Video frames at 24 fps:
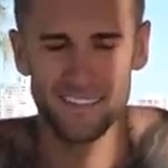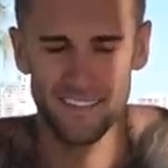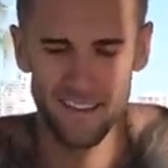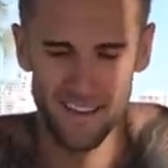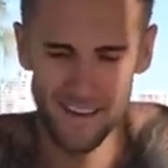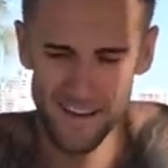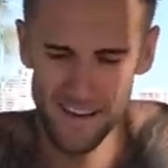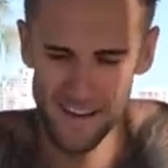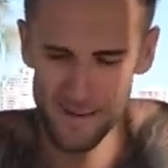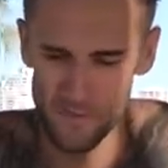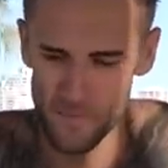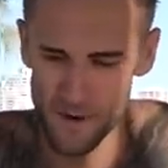
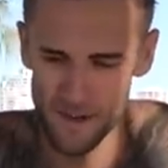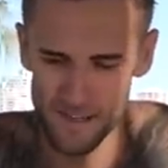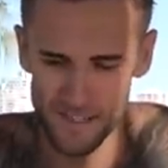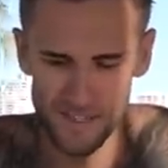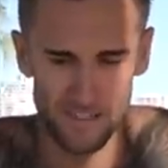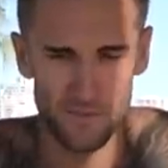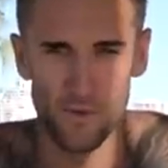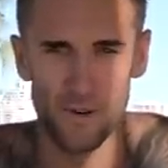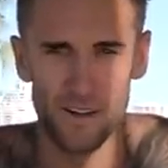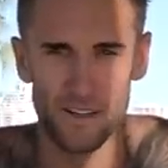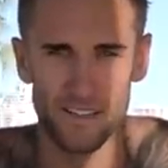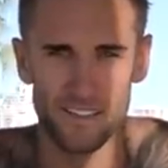I
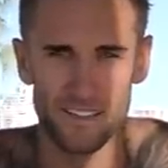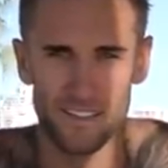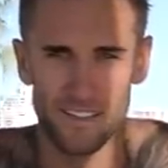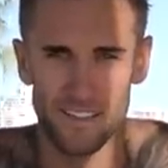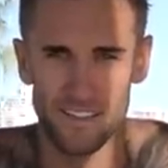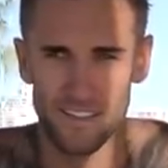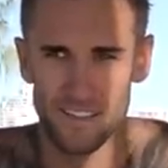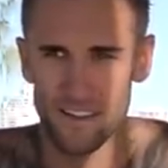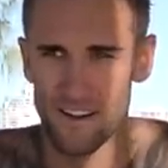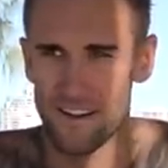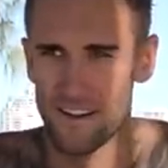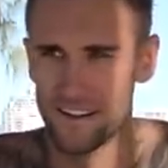just wanted
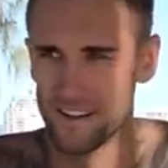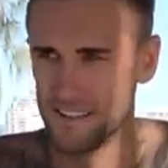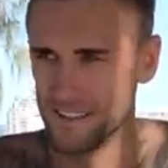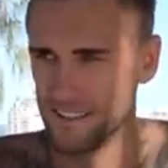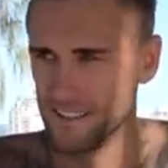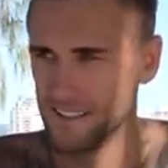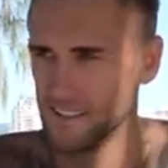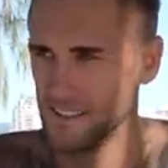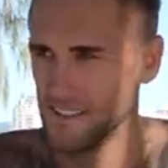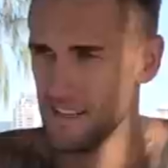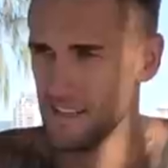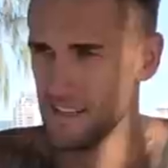to kind of
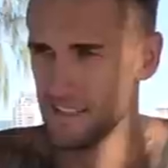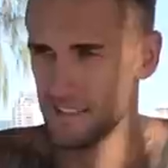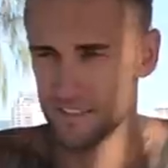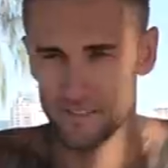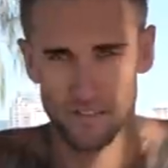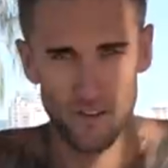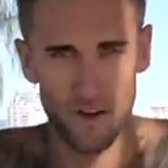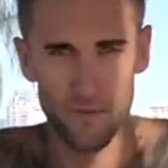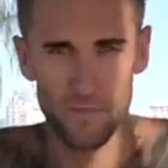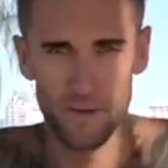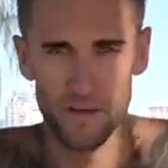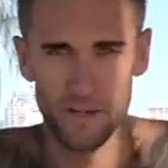
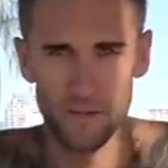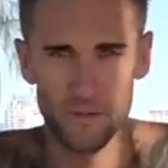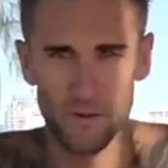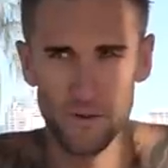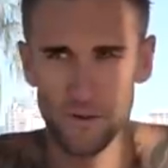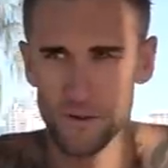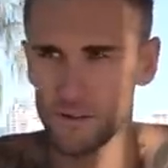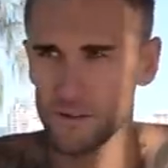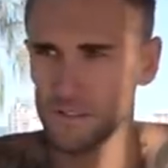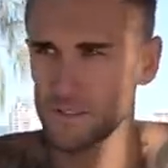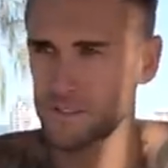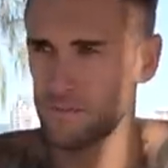stop and
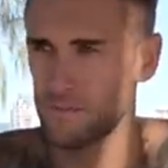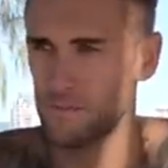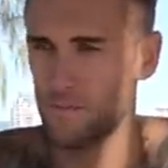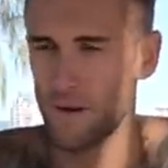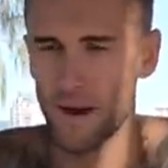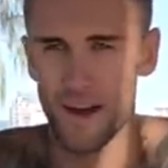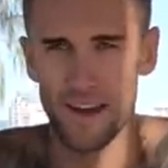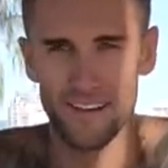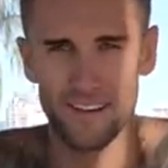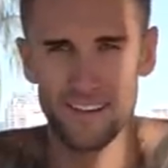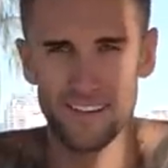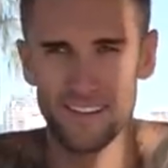cruise.
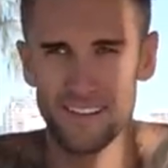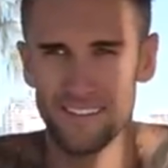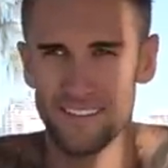But